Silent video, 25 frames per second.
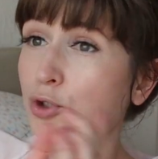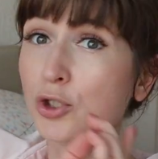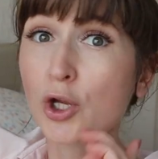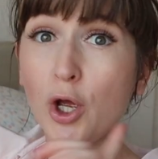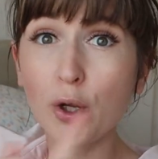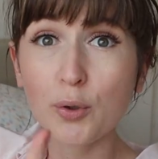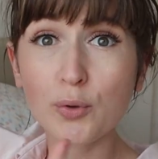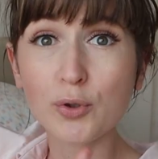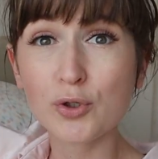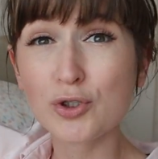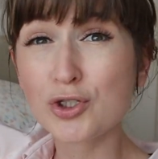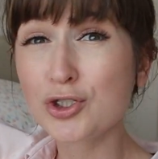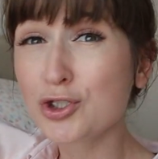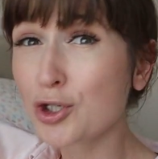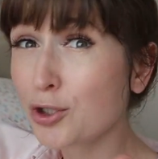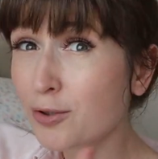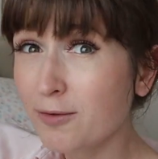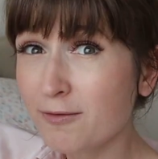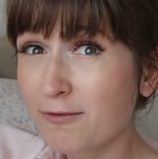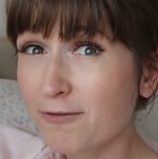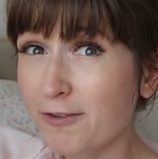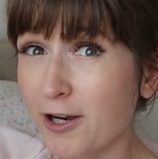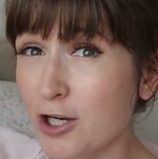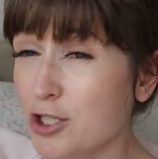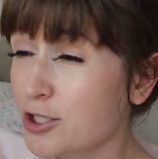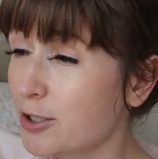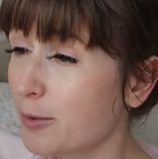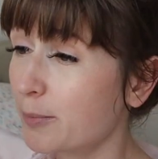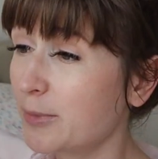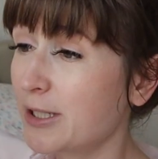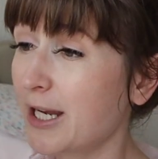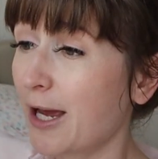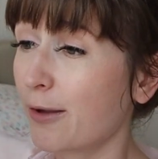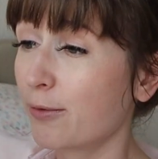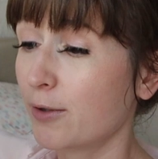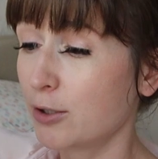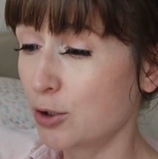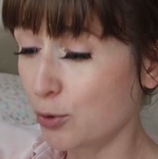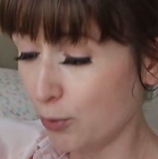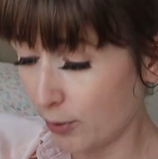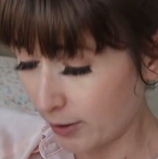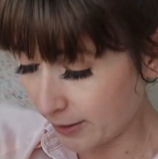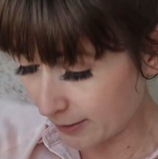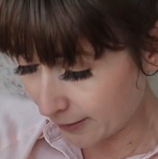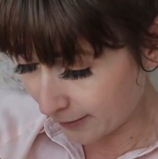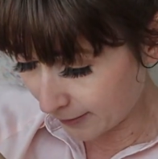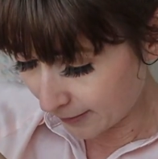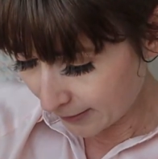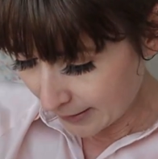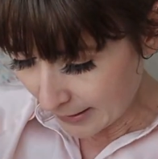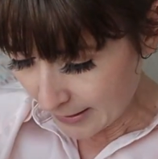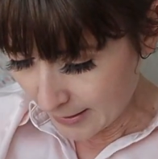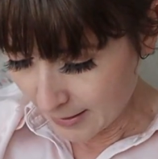No, you shouldn't flush them down the toilet,